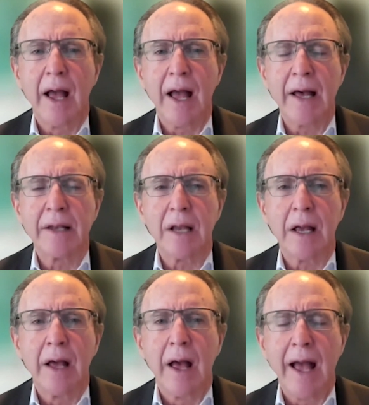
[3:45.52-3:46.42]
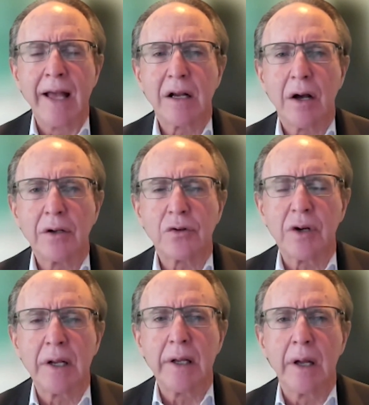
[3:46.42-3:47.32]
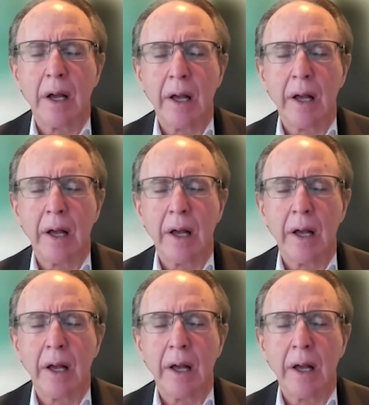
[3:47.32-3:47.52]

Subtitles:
And a country,